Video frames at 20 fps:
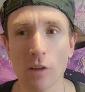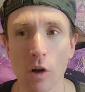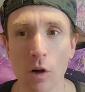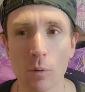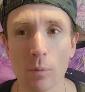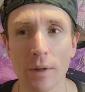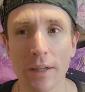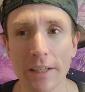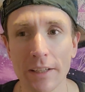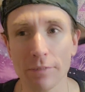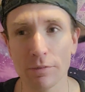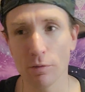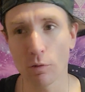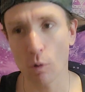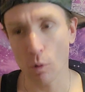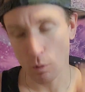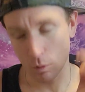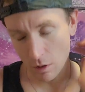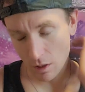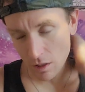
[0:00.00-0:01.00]
already
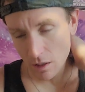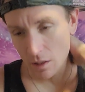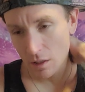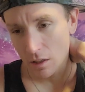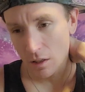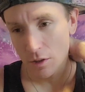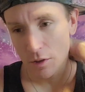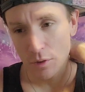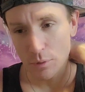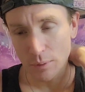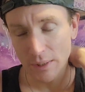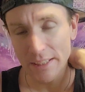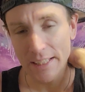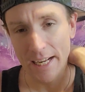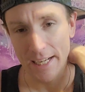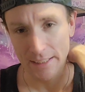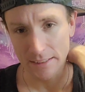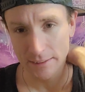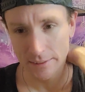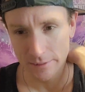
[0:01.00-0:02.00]
for 3
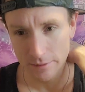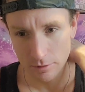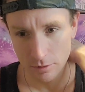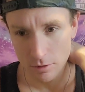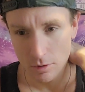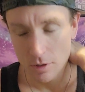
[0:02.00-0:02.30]
days.